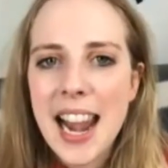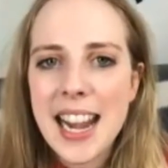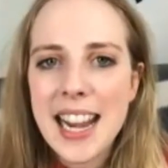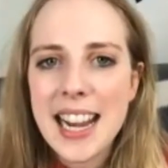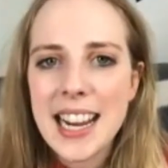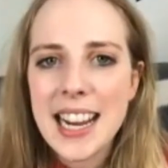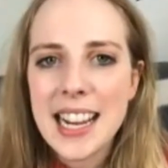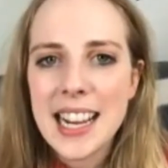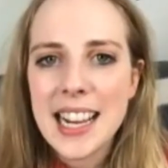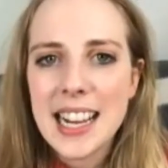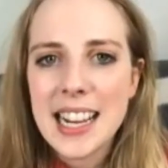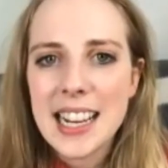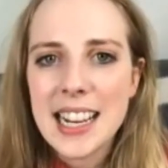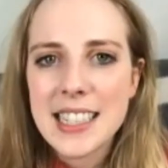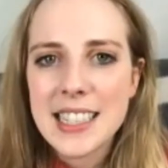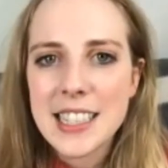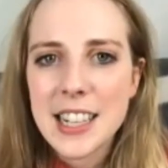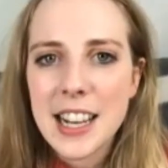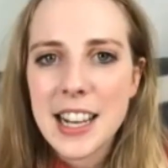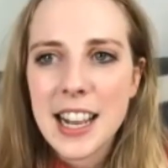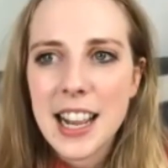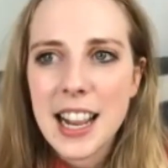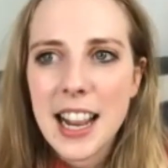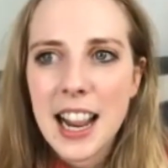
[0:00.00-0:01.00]
And
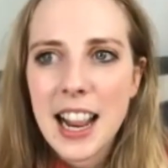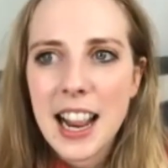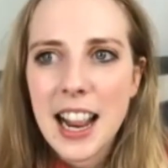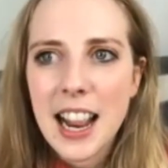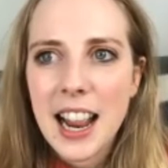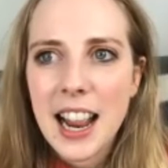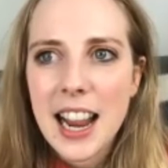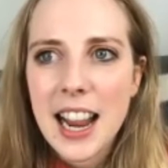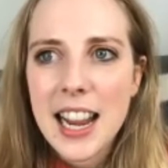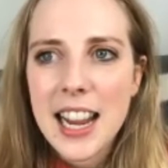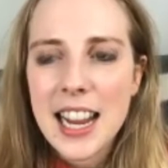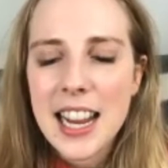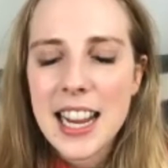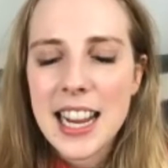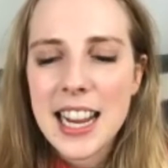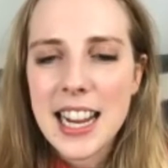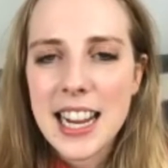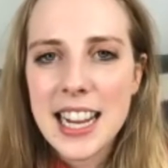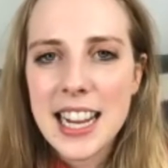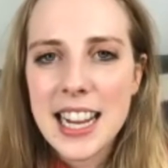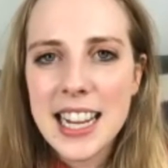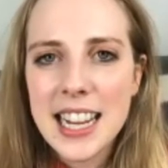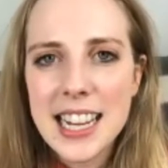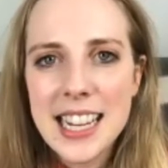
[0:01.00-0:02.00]

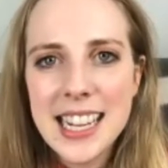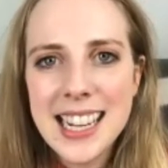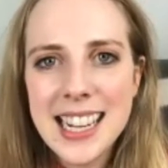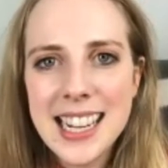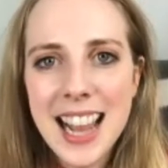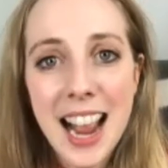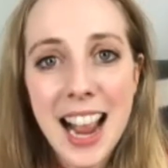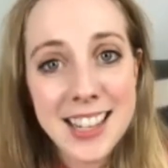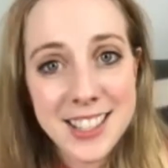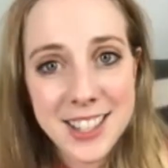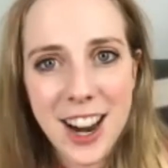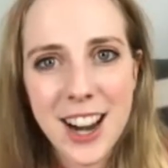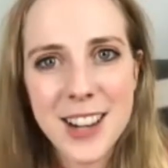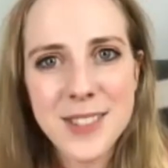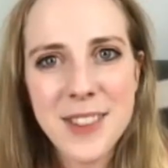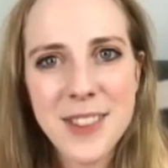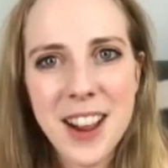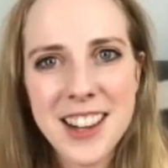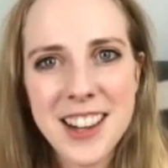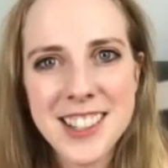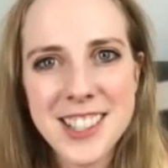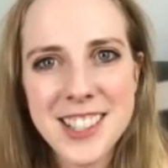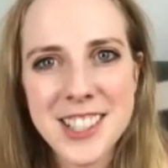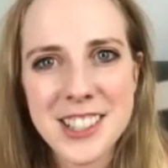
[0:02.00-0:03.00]
I taught him how
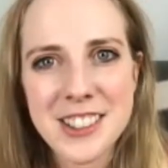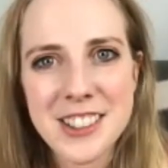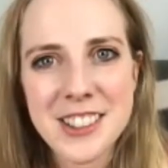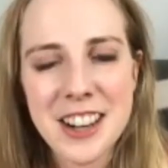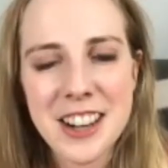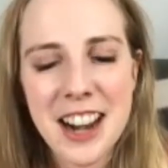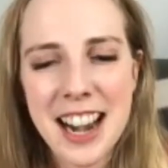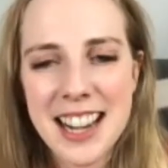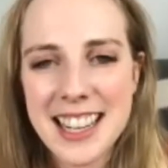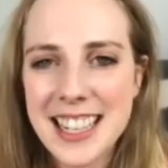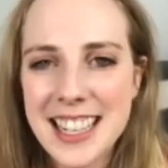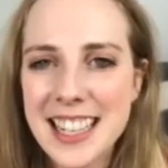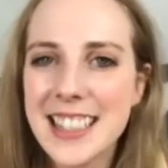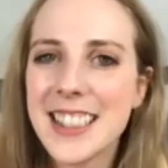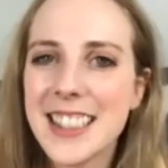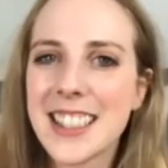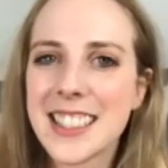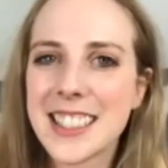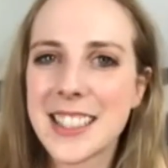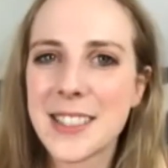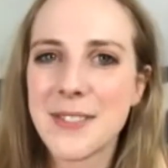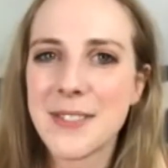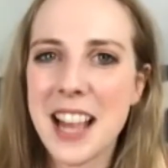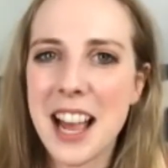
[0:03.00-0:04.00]
to shoot, and he
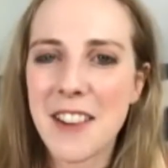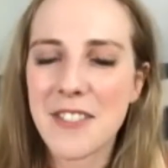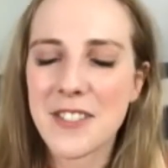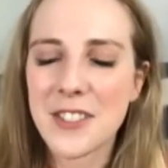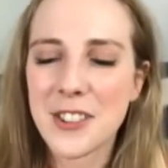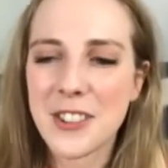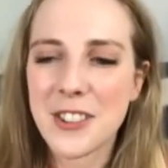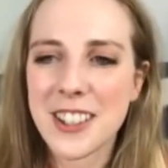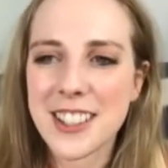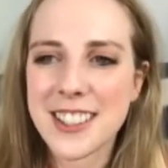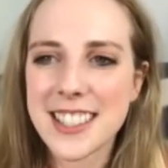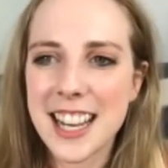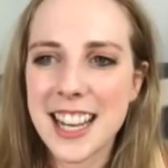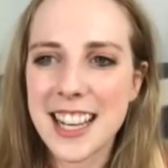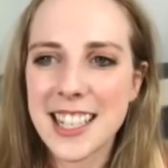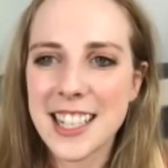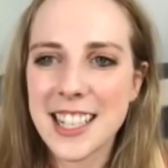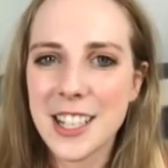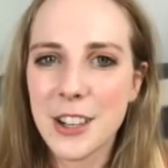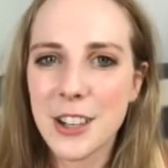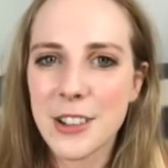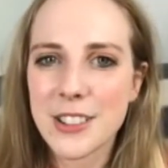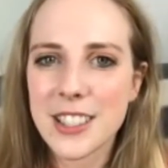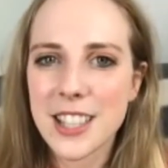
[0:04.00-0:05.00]
looked at me afterwards and he
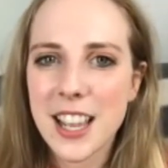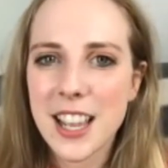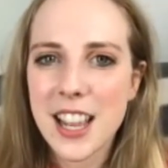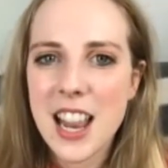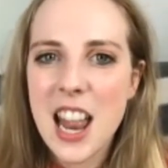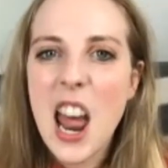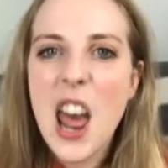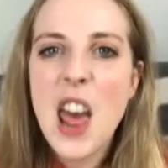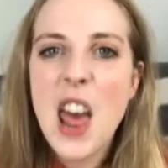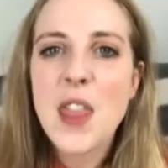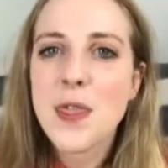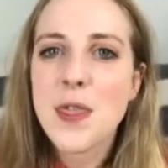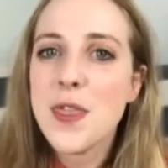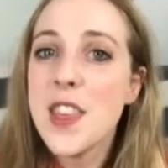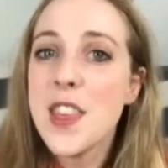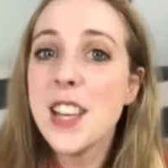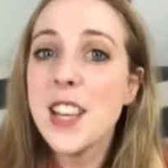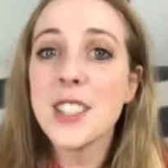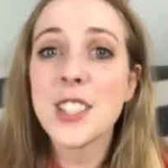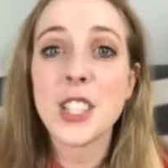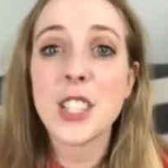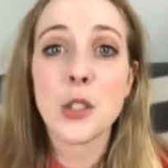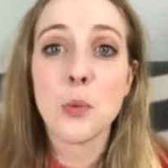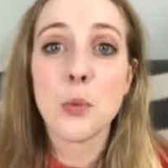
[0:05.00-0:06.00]
goes,
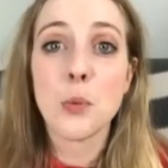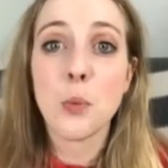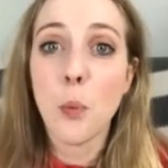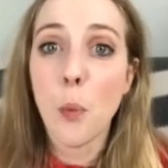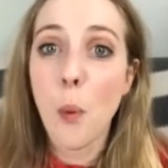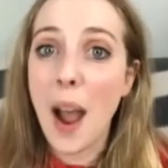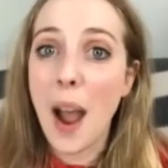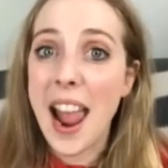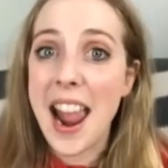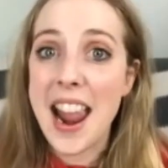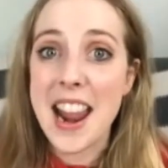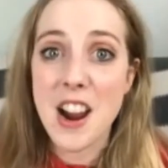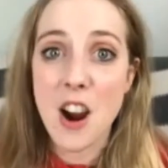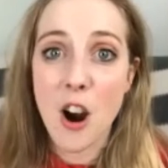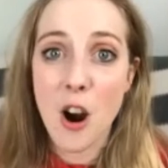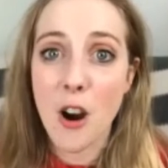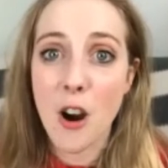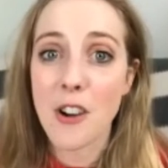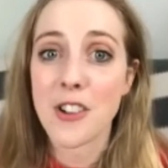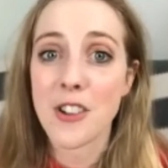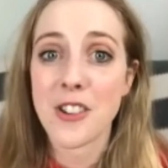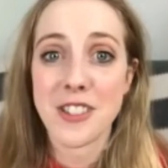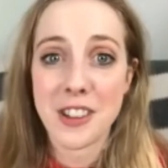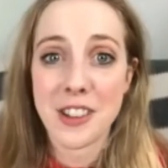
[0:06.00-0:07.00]
"This is way
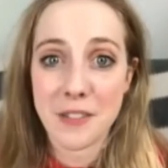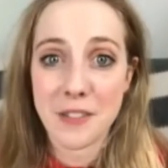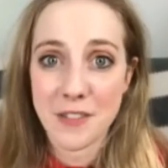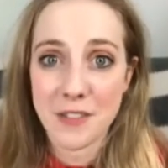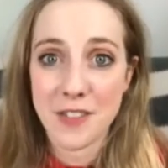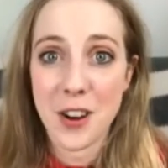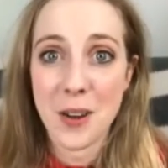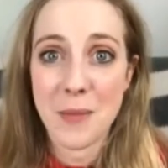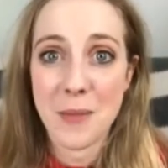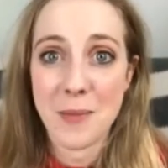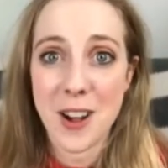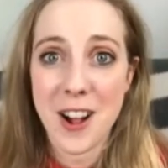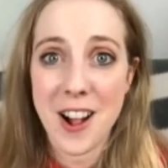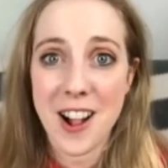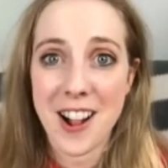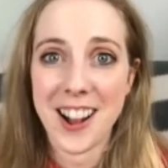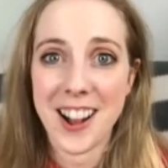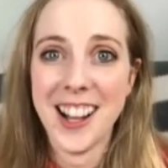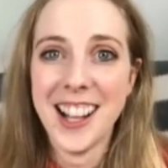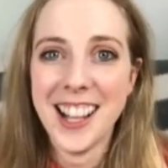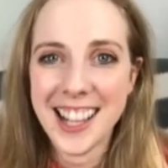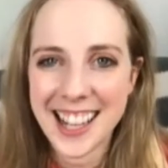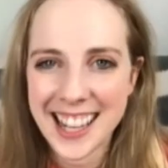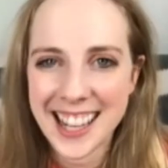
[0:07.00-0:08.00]
harder than football." And